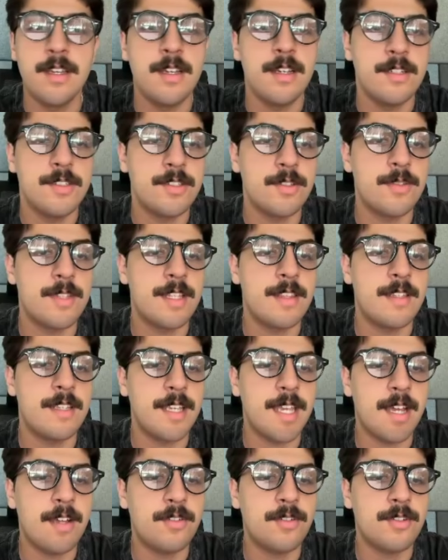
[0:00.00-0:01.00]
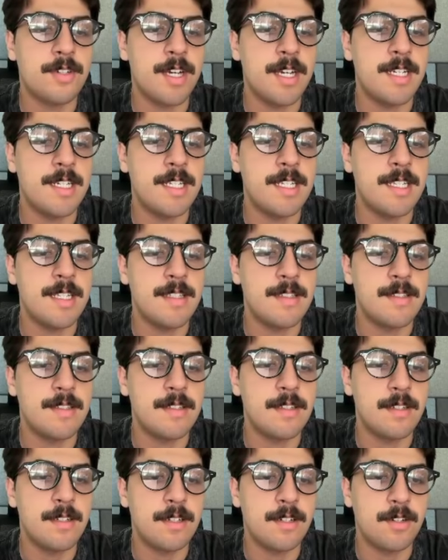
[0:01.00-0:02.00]
so that the calendar ID is
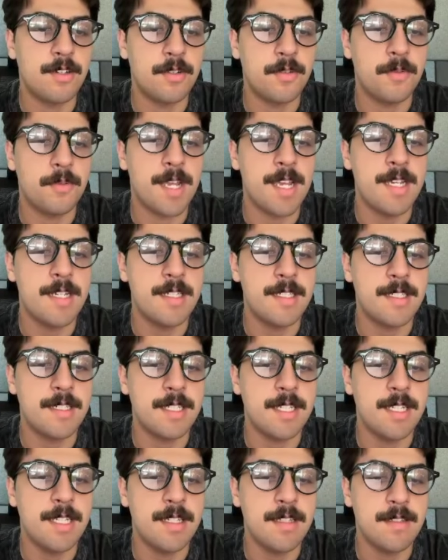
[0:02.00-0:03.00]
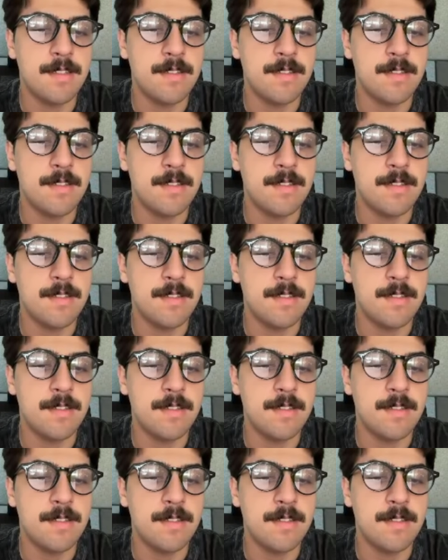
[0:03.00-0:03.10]
correct indeed.